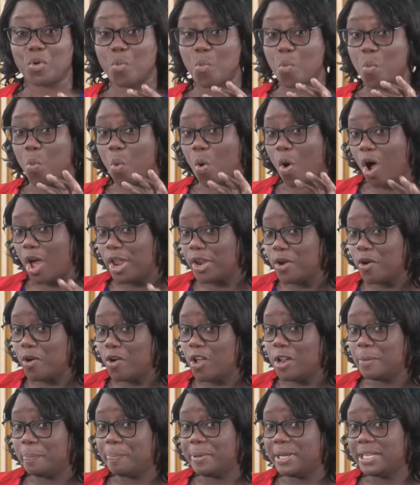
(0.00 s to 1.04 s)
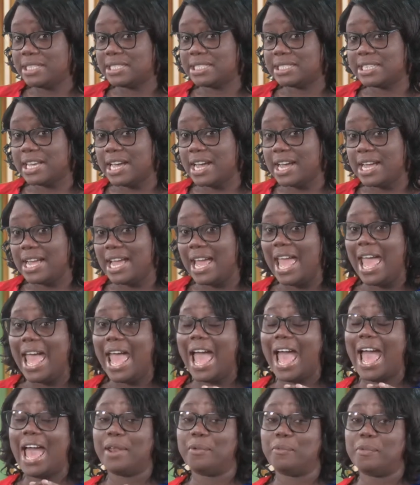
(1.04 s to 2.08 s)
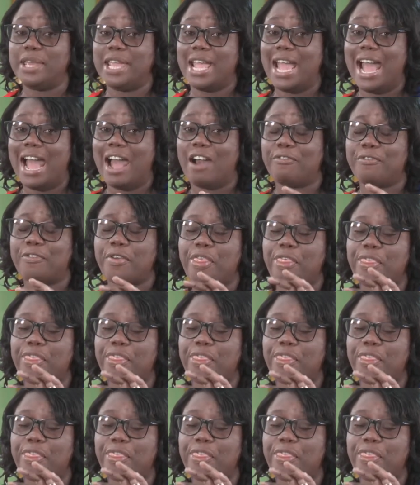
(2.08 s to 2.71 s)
one whole pizza, and we have